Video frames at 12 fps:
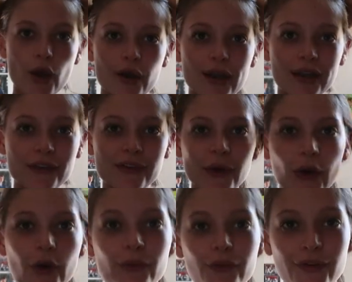Okay, so I
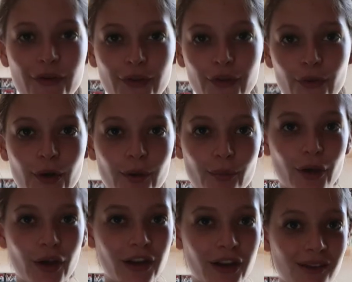almost forgot this one,
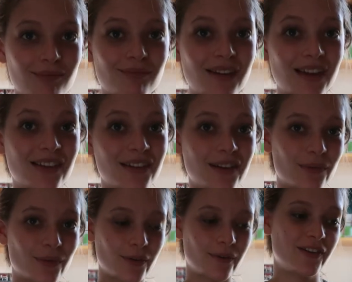but another major tip
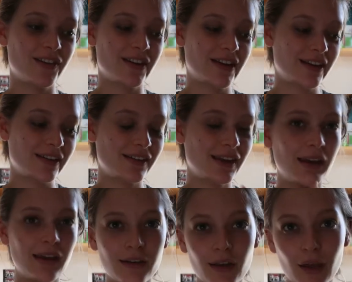for revision is
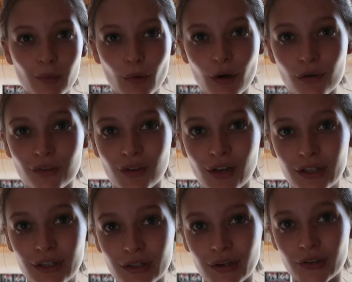taking time off and
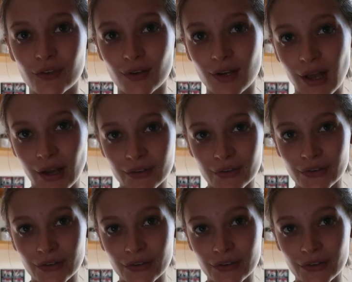taking time to relax.